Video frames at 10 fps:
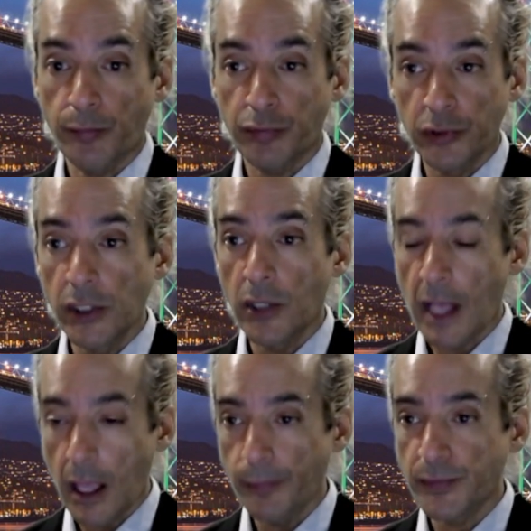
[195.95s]
Pluto
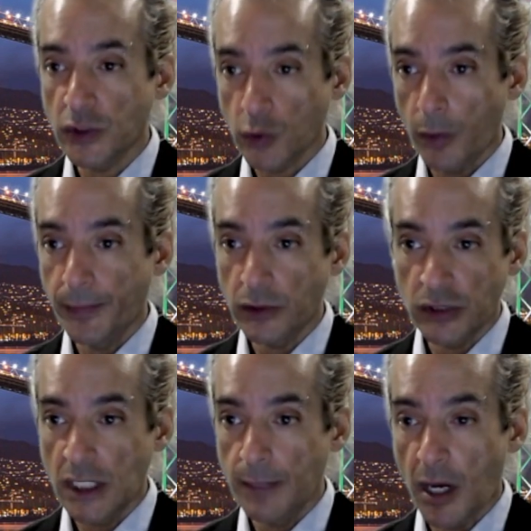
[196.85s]
helps Scorpio
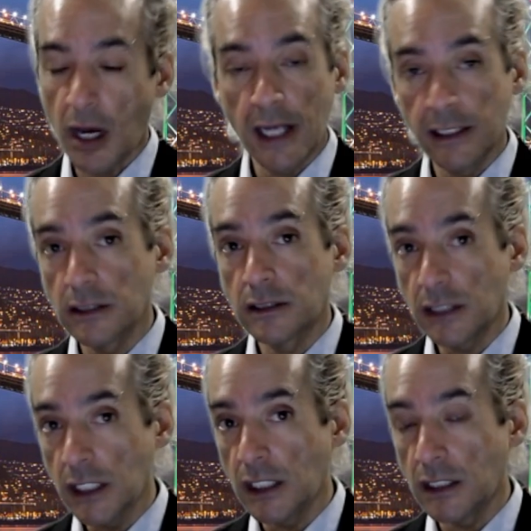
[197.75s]
see behind the
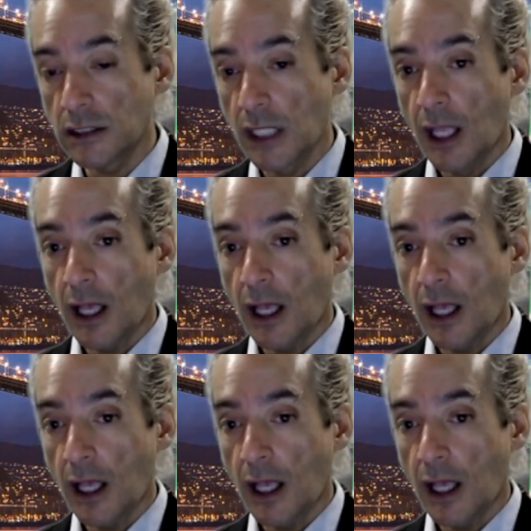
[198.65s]
scenes